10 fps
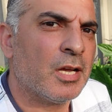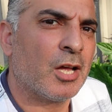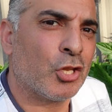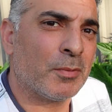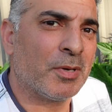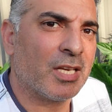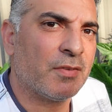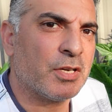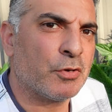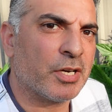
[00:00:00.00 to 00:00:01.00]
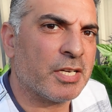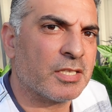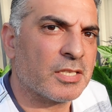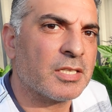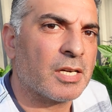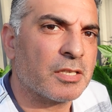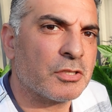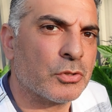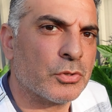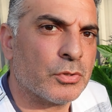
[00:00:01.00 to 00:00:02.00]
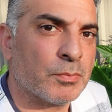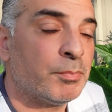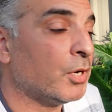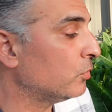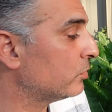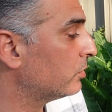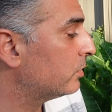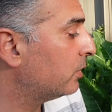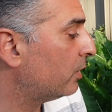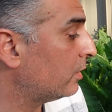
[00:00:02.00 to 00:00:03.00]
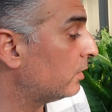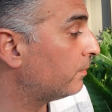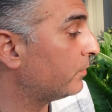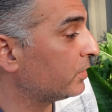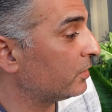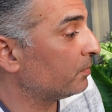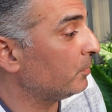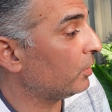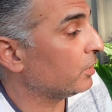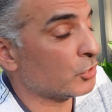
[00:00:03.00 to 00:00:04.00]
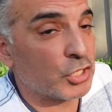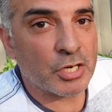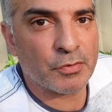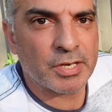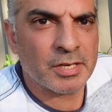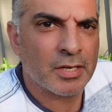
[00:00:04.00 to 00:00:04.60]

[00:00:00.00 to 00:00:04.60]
a lot of my leafy greens are starting to bolt. This is my chicory